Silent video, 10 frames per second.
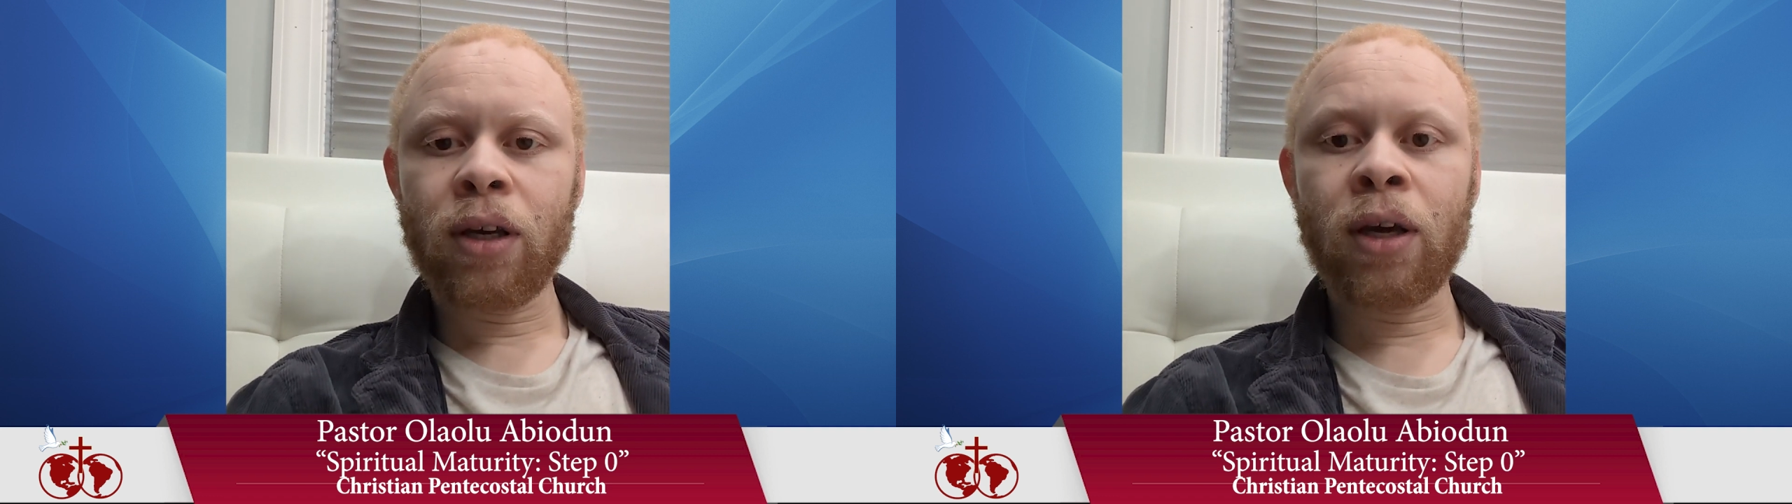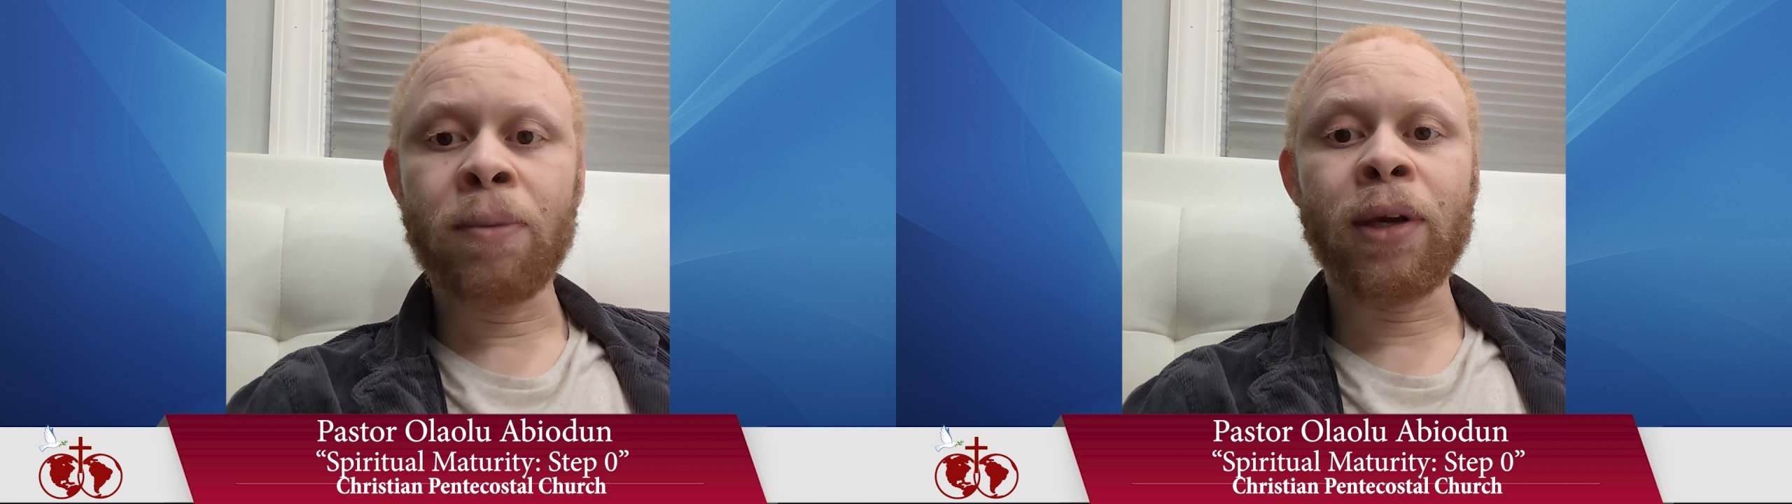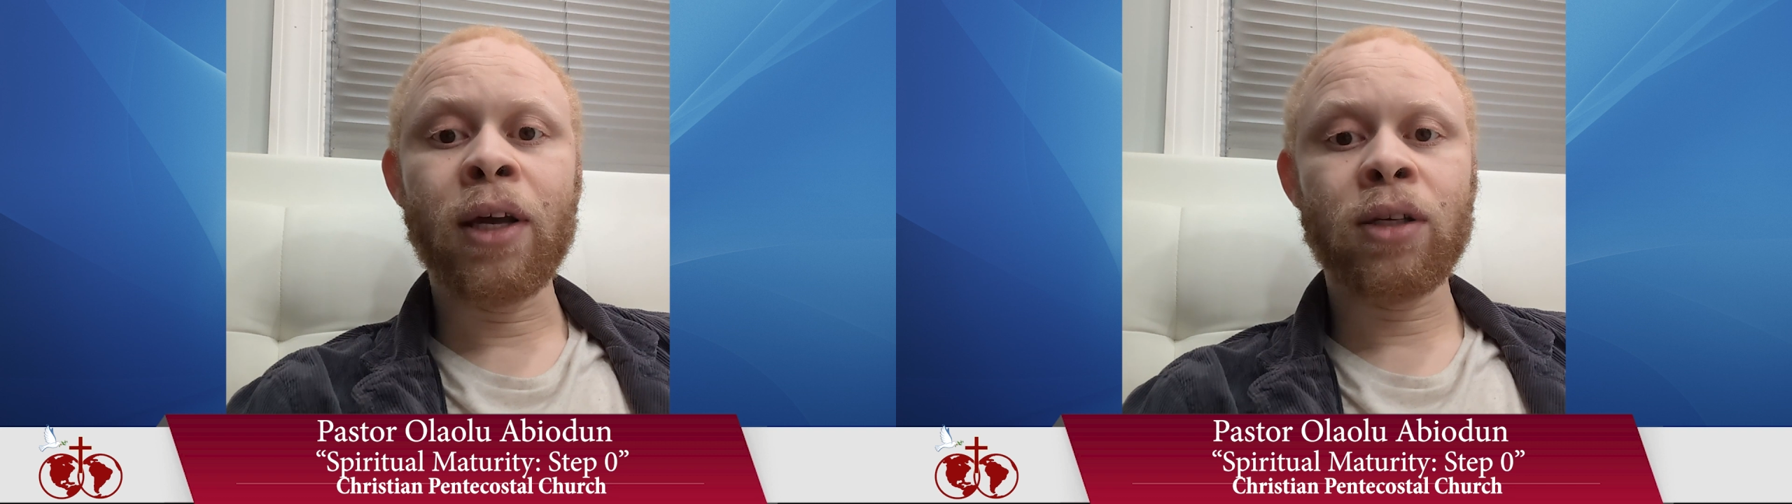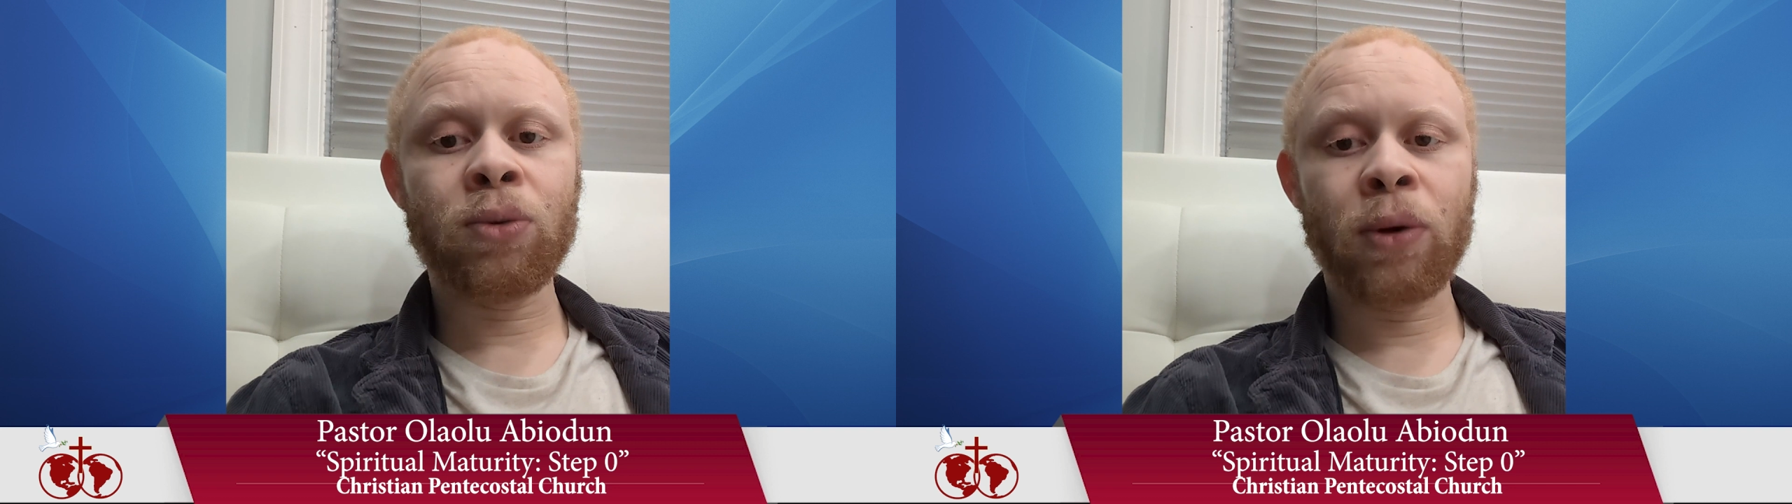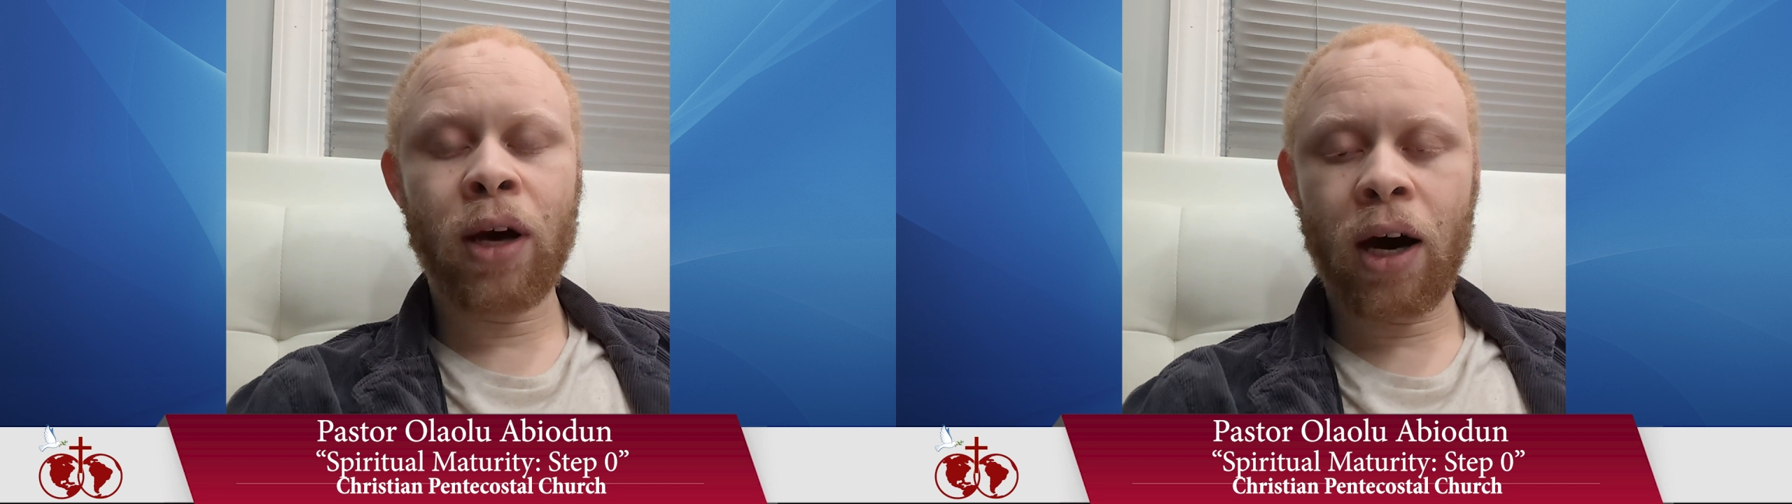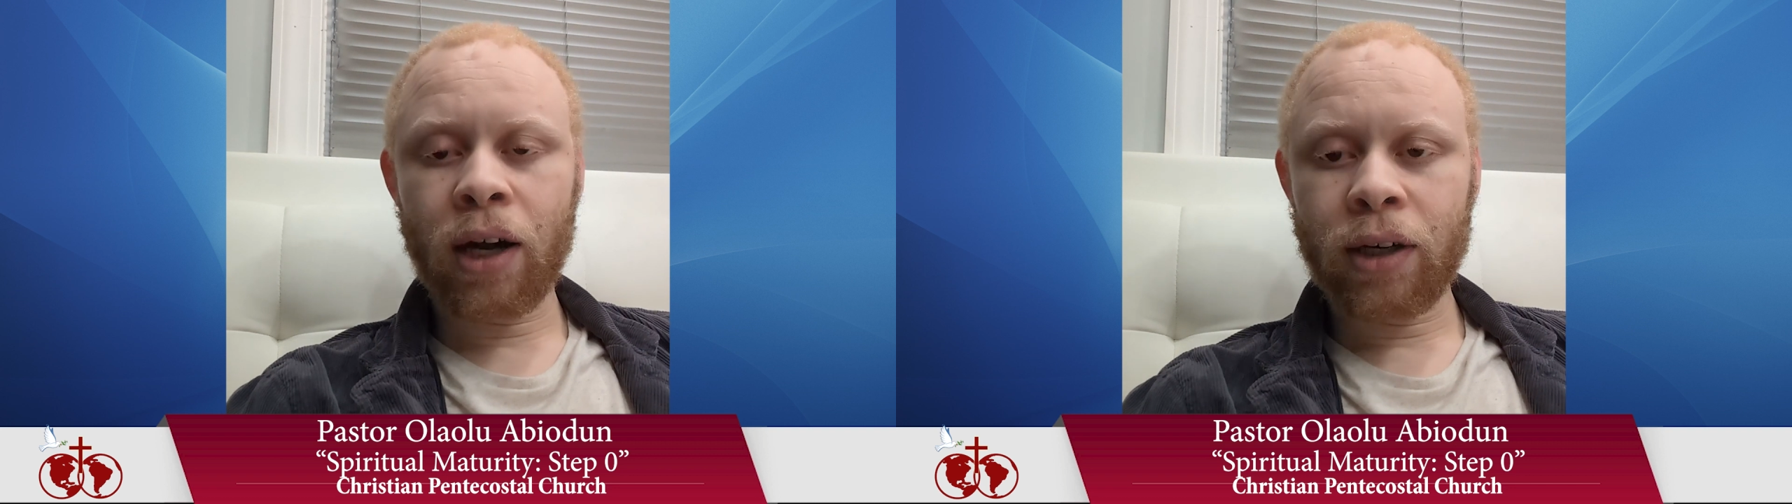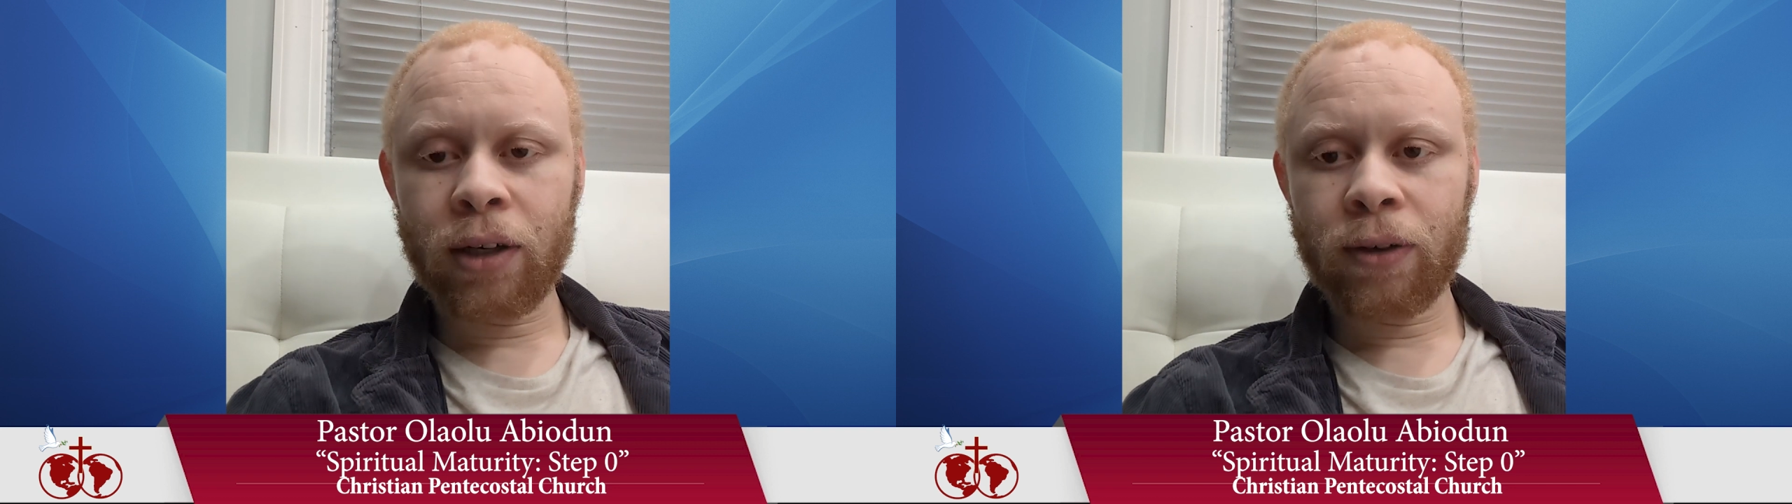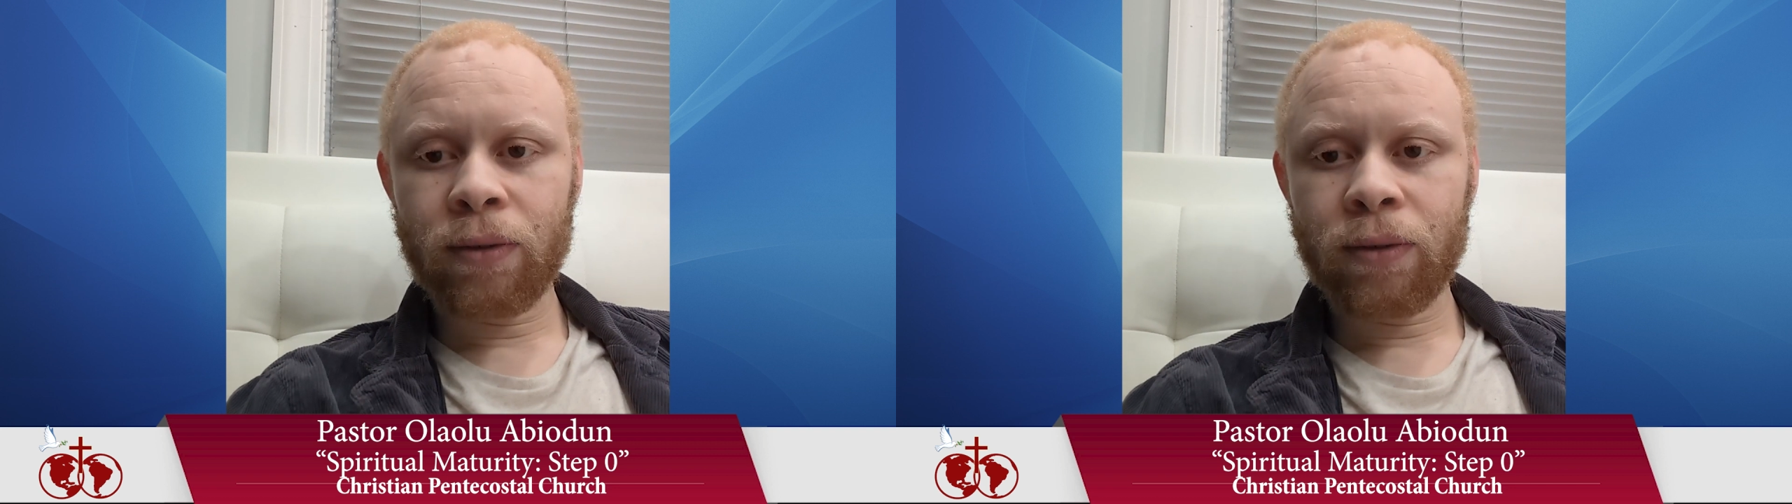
It begins with God.